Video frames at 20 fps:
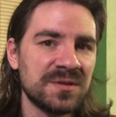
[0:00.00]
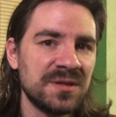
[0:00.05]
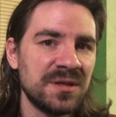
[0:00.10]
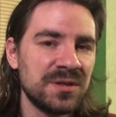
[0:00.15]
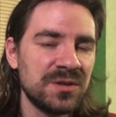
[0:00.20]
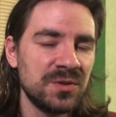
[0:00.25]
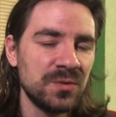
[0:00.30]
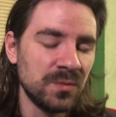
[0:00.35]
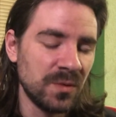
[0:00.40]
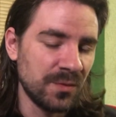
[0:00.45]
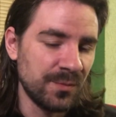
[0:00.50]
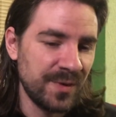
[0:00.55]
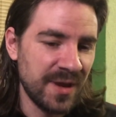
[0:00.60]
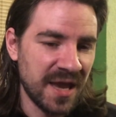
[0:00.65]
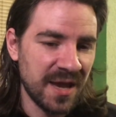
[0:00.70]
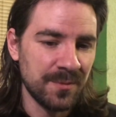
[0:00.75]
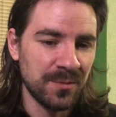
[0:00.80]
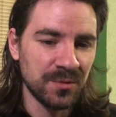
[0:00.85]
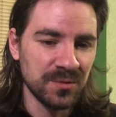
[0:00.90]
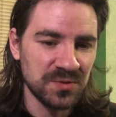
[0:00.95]
that you will be
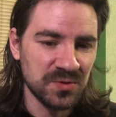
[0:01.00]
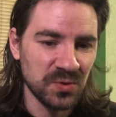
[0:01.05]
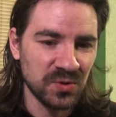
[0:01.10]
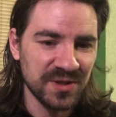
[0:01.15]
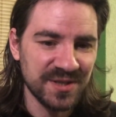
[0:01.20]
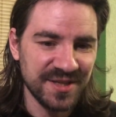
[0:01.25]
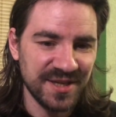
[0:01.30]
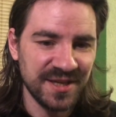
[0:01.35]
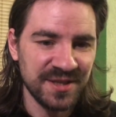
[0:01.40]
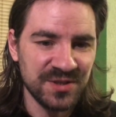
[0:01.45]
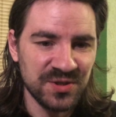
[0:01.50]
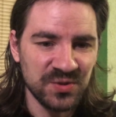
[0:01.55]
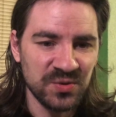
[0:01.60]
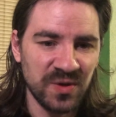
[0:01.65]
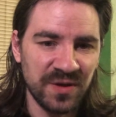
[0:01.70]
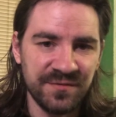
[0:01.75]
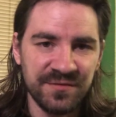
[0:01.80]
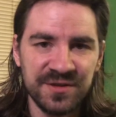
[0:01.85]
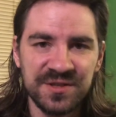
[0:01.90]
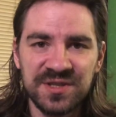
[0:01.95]
able to attend to
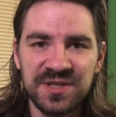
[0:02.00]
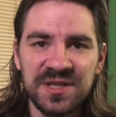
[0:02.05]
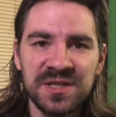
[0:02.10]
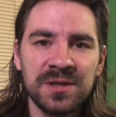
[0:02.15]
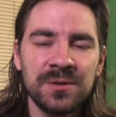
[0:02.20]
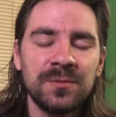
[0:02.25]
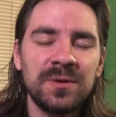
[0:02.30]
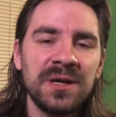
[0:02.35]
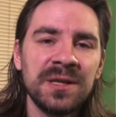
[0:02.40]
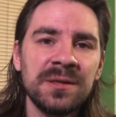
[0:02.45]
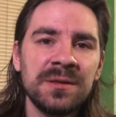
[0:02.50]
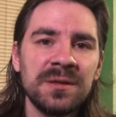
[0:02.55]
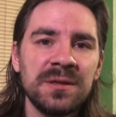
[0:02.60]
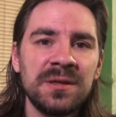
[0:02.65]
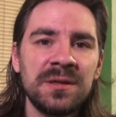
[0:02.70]
every single one,